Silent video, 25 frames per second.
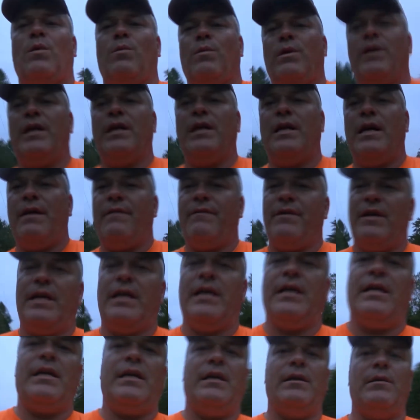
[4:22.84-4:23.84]
We didn't have
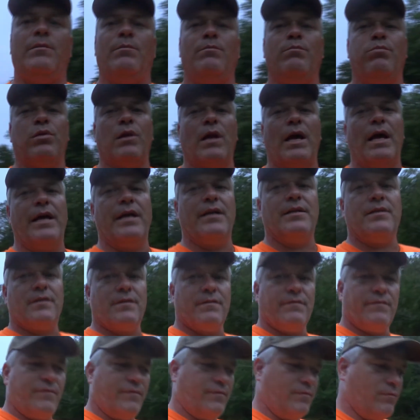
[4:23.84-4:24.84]
any plans
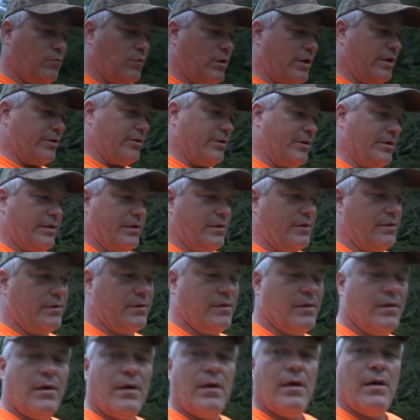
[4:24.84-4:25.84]
of weathering
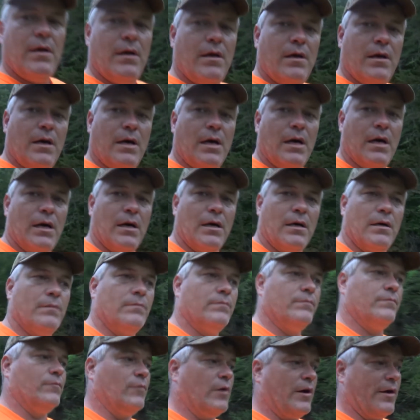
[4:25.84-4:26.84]

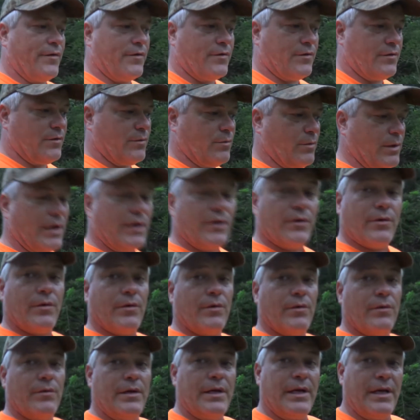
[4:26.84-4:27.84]
the winter
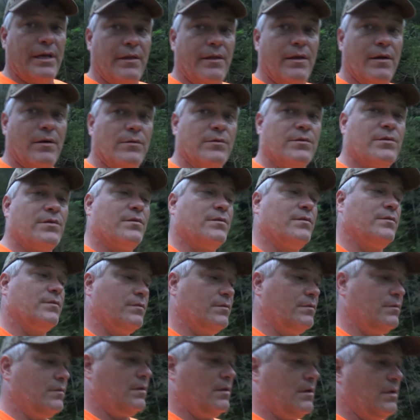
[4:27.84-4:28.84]
in those
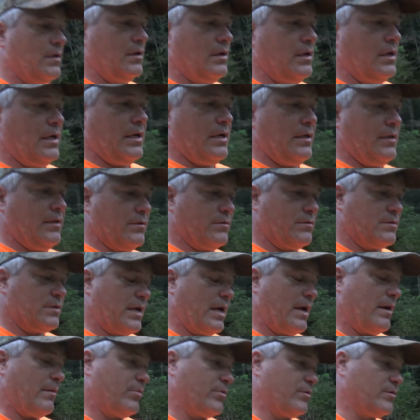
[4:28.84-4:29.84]

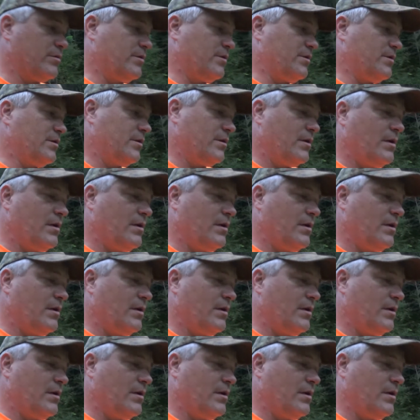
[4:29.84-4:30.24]
campers.